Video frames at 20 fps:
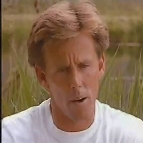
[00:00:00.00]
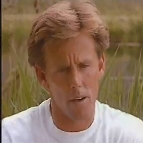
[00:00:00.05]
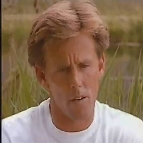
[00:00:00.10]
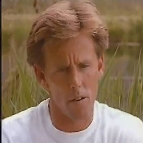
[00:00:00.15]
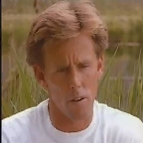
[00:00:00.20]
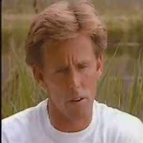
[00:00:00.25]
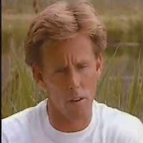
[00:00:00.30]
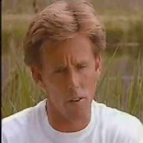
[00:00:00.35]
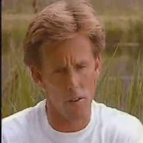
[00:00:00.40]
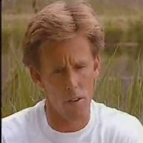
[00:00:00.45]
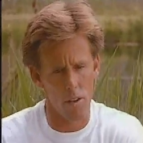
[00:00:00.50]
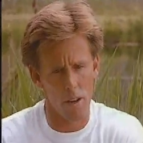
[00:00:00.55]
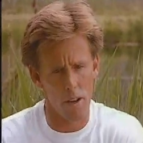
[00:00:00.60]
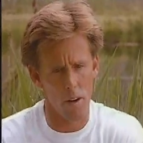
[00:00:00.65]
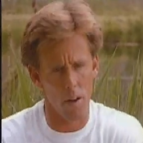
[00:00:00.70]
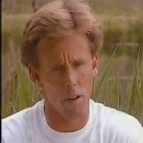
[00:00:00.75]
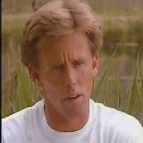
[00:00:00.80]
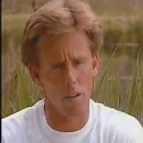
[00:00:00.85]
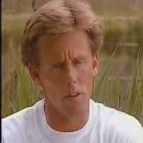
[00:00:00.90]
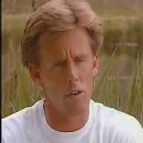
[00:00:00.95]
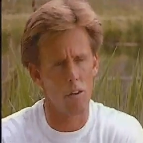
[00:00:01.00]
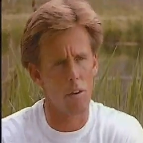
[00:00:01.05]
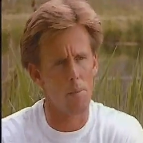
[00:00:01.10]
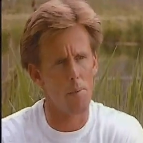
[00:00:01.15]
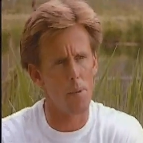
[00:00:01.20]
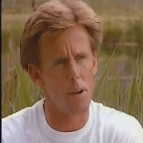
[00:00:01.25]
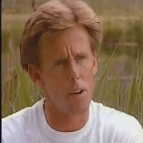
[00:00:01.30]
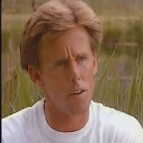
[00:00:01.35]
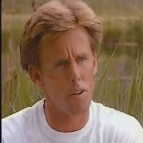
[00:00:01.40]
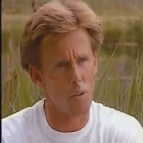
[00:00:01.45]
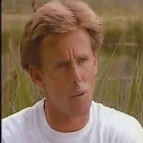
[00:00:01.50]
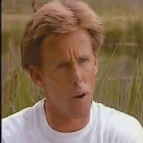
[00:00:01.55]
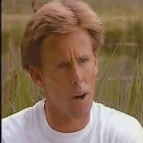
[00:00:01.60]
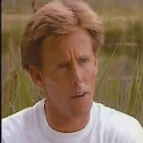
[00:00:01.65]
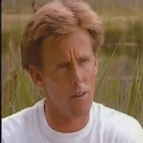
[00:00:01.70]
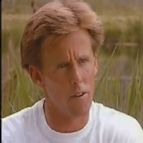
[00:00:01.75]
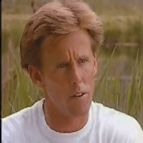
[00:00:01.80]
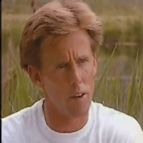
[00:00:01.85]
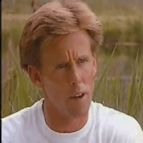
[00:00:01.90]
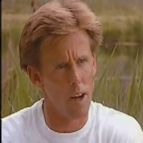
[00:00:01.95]
I started seeing all these Europeans,
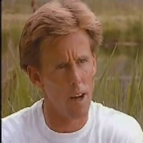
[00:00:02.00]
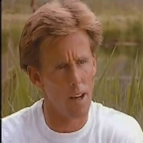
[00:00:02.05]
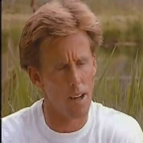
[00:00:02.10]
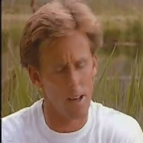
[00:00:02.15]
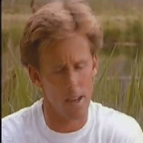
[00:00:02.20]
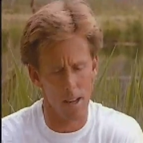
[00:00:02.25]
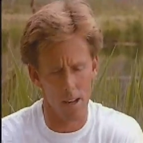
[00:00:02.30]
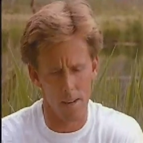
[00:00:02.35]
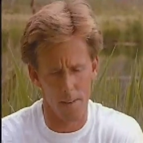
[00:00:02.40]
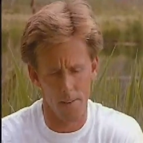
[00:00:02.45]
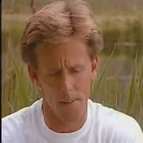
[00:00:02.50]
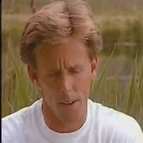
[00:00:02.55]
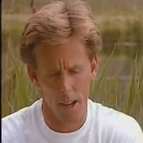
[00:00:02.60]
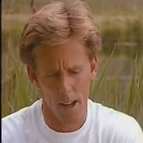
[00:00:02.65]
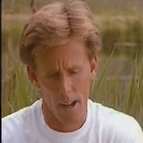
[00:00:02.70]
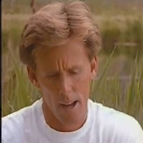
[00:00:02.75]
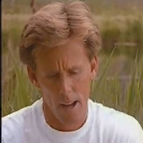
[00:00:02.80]
Roger and Heike and